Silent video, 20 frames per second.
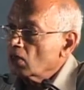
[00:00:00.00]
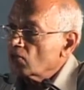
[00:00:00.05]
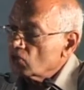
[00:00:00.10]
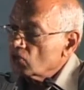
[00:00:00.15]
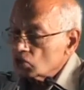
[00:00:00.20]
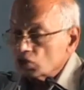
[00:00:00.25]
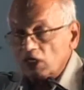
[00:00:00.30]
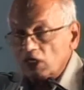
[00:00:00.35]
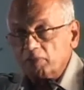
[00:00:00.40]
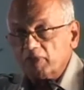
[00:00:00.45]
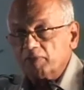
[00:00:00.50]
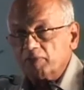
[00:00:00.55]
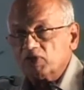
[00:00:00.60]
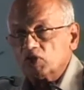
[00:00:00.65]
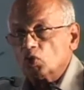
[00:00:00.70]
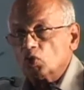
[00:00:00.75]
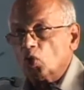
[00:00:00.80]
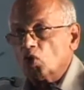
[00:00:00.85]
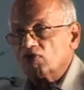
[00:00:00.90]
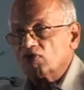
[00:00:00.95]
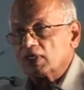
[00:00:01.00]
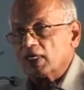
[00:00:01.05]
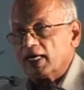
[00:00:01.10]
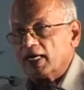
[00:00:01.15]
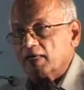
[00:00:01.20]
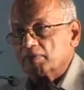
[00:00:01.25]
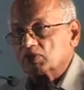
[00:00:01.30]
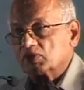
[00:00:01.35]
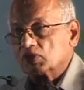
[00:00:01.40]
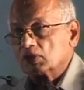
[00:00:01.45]
Of course, there may be
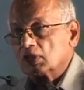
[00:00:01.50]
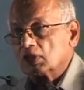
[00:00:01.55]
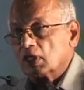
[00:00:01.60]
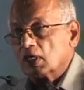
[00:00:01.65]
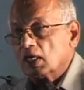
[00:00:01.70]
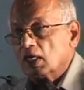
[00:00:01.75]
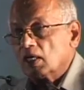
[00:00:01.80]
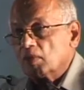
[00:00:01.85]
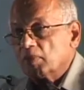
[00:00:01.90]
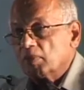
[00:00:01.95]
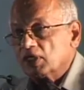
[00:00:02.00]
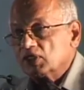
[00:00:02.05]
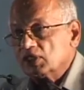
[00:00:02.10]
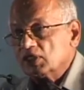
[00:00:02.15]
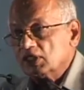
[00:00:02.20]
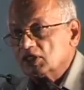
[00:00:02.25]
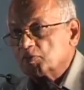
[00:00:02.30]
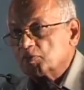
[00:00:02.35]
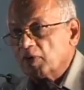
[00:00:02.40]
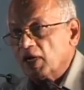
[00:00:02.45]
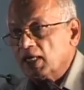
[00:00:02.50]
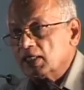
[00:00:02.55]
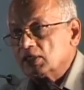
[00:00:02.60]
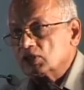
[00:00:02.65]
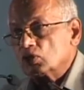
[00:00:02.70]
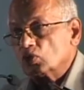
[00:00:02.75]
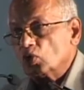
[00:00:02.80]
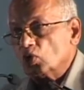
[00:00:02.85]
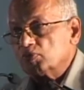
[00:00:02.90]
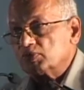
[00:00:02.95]
overlaps, but these
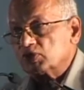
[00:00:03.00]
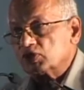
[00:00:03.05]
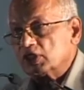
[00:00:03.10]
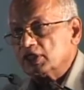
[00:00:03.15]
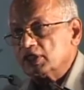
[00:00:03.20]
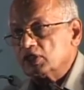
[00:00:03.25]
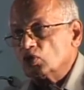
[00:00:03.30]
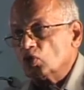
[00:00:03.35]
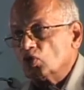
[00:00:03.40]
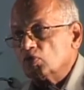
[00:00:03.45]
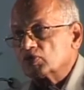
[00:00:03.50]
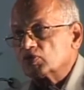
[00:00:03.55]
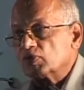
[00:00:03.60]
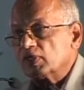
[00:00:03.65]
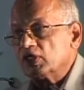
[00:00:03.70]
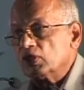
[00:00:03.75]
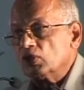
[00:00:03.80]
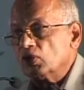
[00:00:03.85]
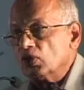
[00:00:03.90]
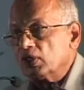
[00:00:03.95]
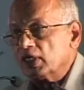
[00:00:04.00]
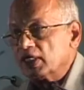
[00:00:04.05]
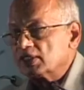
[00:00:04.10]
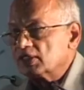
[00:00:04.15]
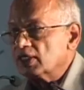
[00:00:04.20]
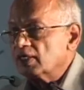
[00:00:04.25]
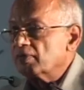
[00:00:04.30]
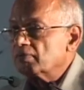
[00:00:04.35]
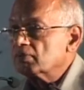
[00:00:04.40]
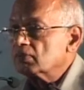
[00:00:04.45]
plant groups, three groups, when you look
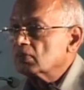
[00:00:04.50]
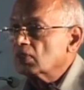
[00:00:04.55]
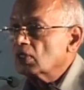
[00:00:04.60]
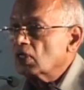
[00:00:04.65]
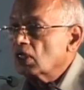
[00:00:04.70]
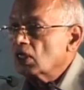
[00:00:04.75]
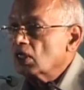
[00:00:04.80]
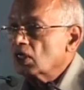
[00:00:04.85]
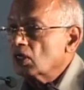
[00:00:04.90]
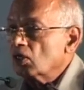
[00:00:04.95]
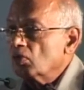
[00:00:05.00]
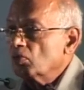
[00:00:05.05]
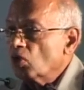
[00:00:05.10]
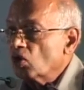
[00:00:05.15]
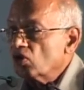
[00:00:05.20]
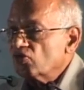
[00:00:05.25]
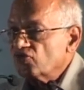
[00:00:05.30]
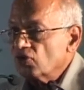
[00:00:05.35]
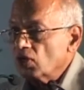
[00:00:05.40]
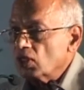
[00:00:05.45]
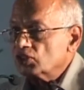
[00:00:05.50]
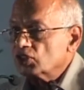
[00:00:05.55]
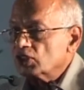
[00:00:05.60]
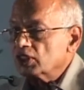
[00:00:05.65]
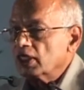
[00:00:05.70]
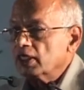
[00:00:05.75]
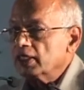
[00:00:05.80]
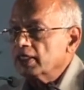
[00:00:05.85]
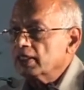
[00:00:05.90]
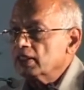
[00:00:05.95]
at them,
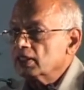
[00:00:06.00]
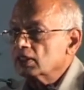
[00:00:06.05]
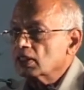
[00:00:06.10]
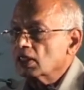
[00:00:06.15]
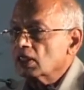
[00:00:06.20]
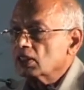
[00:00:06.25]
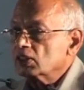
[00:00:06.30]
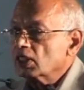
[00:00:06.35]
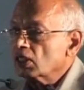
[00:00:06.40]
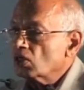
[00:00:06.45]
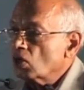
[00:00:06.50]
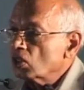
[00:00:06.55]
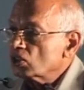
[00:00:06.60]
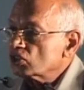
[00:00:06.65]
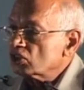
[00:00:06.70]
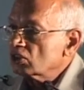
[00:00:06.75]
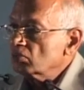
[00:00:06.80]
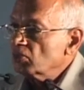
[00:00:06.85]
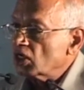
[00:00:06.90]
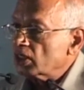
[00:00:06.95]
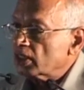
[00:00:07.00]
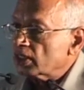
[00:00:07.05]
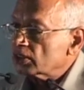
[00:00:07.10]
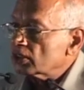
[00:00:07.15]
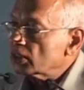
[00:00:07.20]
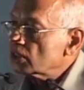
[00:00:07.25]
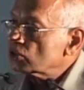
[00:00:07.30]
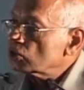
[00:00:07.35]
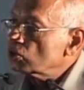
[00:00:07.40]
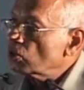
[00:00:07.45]
morphologically, they're all similar.
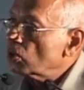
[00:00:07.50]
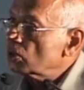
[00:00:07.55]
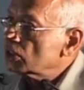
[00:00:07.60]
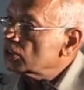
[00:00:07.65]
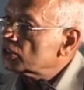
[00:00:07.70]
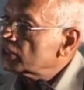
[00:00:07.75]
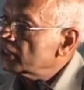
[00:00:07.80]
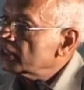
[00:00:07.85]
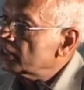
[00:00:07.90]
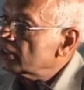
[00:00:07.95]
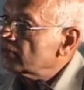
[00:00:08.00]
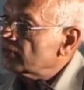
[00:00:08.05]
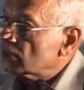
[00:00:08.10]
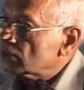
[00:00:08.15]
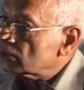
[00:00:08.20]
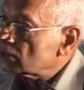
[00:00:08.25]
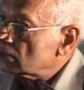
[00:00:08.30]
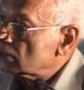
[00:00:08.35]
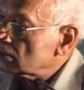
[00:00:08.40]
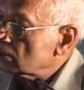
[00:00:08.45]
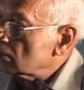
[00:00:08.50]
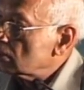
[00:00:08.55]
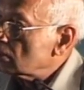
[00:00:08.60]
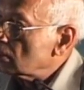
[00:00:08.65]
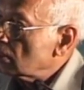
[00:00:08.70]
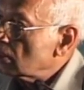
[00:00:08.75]
There is no distinctiveness.